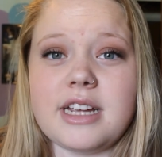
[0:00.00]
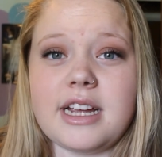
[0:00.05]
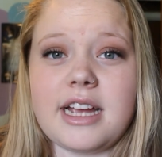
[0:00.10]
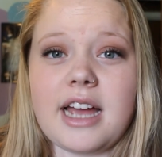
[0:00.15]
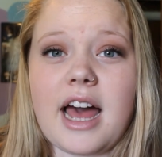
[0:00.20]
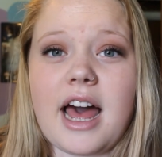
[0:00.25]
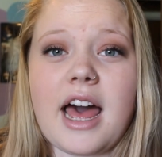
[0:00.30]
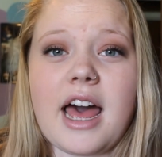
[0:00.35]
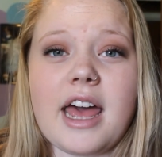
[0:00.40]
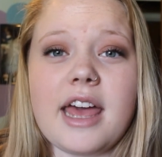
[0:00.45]
Like
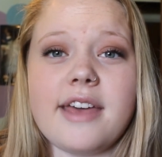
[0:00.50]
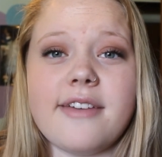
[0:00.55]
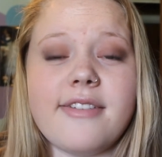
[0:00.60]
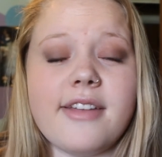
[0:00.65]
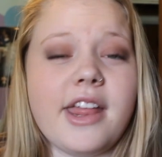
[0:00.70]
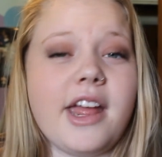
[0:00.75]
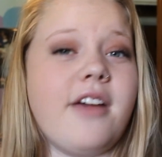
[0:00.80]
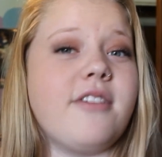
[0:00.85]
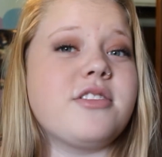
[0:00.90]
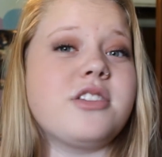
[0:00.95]
I
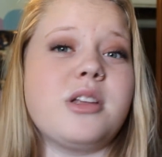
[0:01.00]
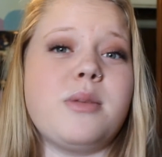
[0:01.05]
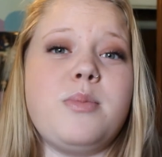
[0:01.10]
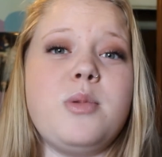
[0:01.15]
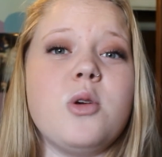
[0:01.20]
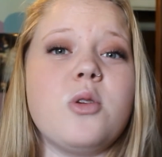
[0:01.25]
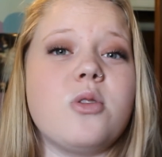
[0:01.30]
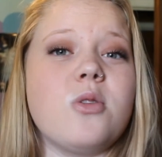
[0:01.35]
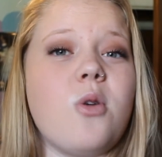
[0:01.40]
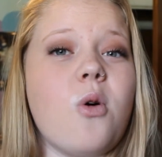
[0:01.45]
felt like I was gonna
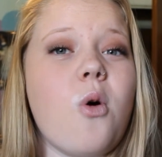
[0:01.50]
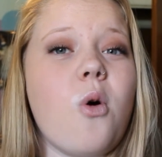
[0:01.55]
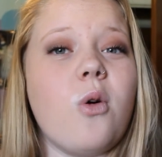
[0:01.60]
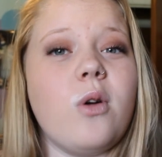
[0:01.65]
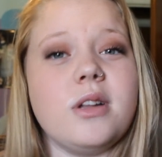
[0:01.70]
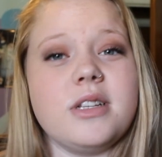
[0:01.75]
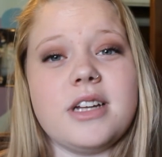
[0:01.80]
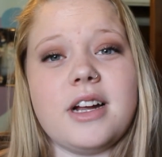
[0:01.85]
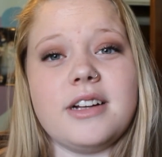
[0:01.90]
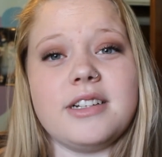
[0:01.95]
puke the whole
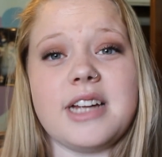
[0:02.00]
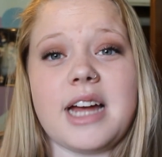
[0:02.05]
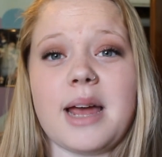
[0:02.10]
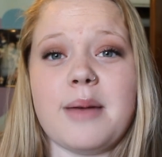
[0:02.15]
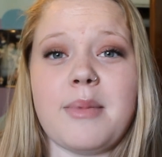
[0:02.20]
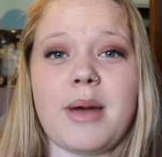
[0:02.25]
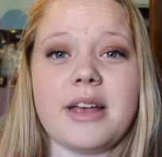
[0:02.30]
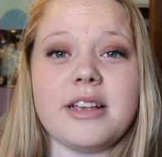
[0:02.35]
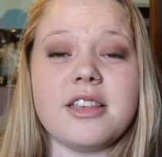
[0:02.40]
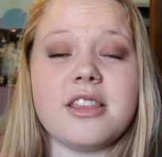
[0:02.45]
entire
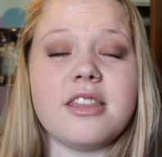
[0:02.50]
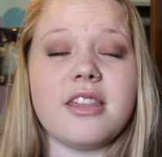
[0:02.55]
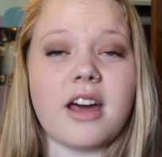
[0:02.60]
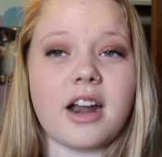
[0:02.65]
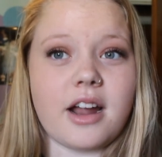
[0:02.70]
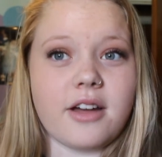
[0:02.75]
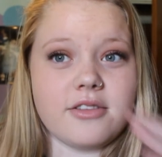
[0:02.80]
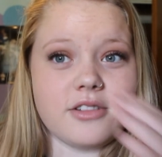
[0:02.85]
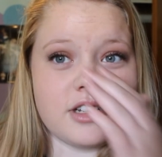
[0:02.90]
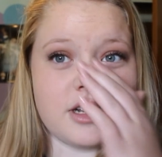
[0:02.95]
time. I
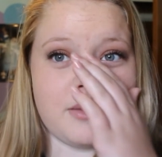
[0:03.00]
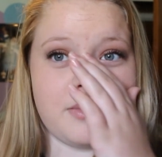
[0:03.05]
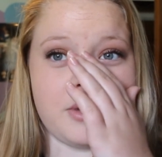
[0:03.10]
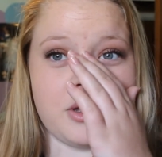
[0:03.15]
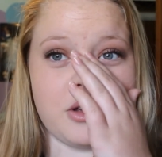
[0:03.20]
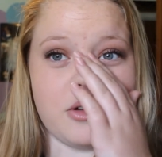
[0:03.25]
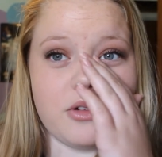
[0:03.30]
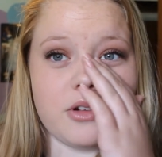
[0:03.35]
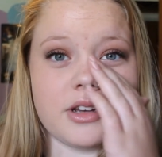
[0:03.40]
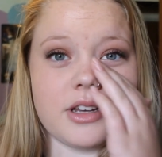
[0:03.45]
thought I was gonna
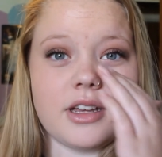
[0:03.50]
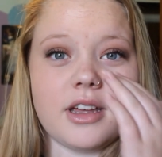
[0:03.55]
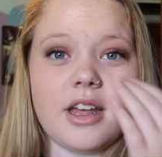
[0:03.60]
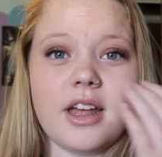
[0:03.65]
puke.